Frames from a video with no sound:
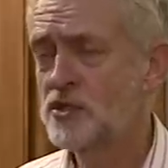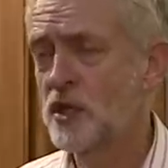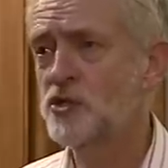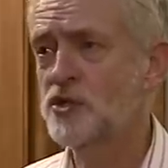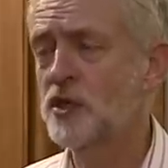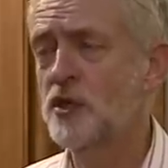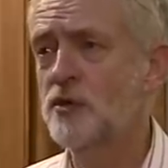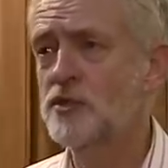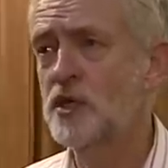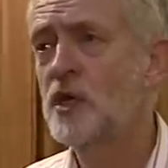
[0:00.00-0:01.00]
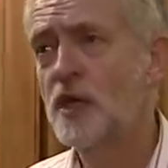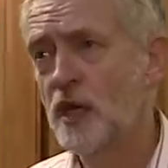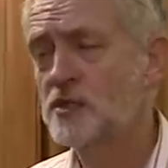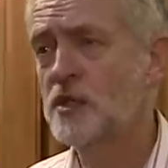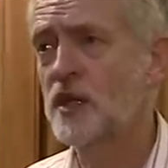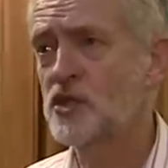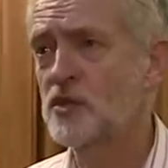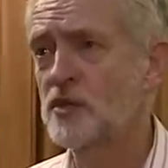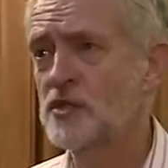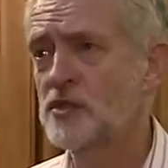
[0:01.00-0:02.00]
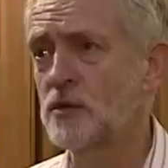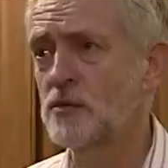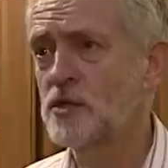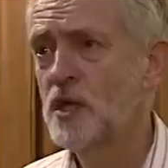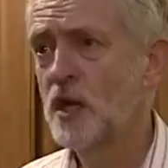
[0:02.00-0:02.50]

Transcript: social security, international issues.